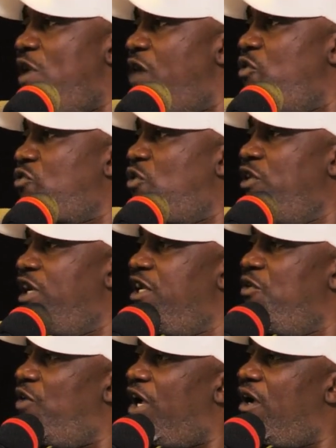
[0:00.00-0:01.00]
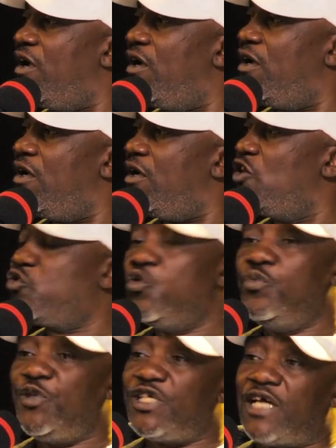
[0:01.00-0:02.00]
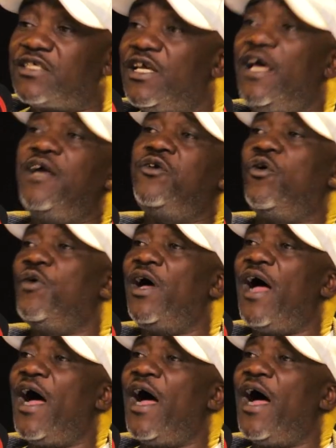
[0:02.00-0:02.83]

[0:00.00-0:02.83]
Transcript: we are not going anywhere. It will be just, no.